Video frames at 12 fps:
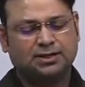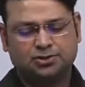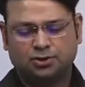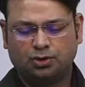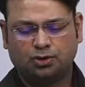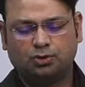
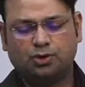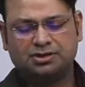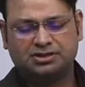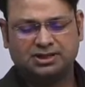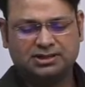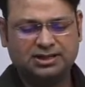So
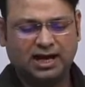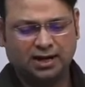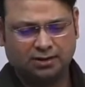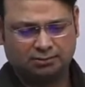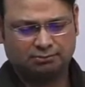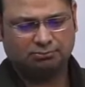questions
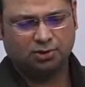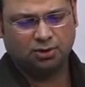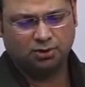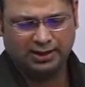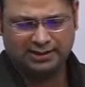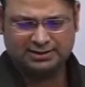are more
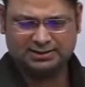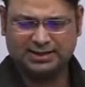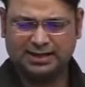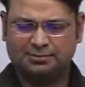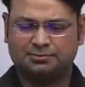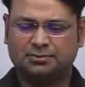or less
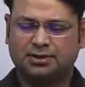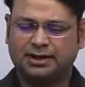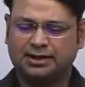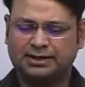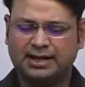same, right?